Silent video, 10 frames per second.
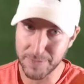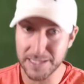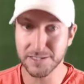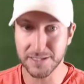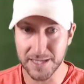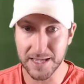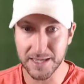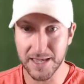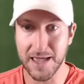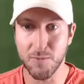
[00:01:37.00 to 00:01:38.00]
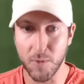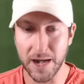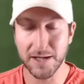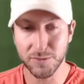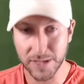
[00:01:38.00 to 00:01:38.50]
basically taking a
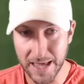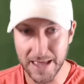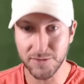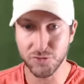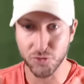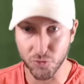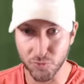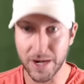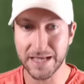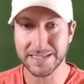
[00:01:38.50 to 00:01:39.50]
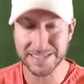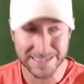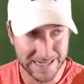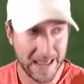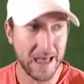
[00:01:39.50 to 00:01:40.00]
wildcat direct
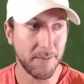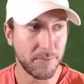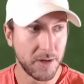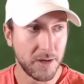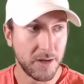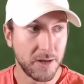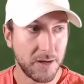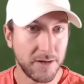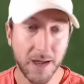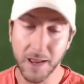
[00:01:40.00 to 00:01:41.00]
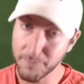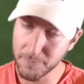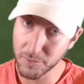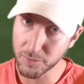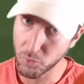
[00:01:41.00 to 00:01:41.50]
snap, not
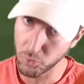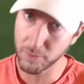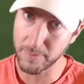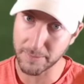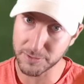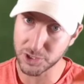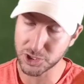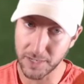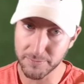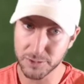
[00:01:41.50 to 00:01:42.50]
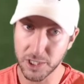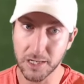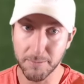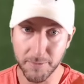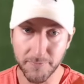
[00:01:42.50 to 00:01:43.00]
from the quarterback position, not from
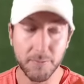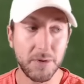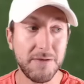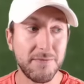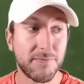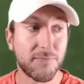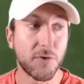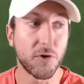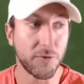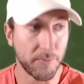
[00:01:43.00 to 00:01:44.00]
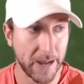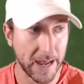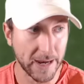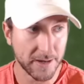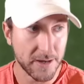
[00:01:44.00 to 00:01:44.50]
shotgun, but from even further
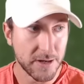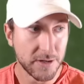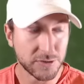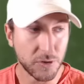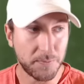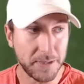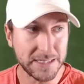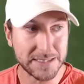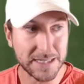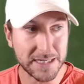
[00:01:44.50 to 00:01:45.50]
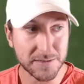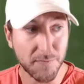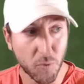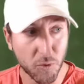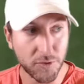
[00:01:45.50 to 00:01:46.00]
back. So Pete says,
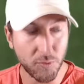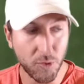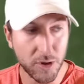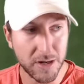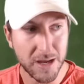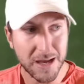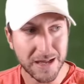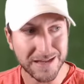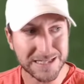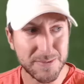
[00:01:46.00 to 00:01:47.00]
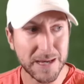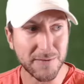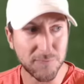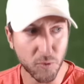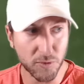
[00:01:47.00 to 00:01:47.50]
fourth and one, let's make
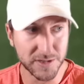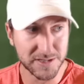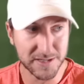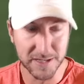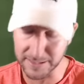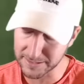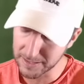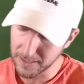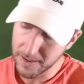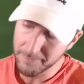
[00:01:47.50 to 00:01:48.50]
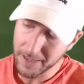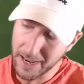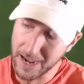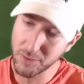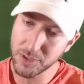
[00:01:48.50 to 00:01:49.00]
it fourth and six.
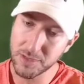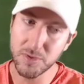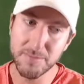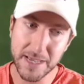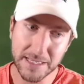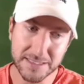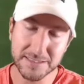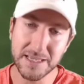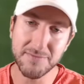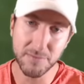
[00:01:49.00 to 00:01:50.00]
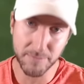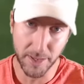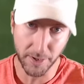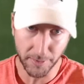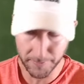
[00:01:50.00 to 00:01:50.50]
How can we make this even
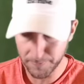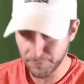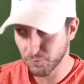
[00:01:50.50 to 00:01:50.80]
better?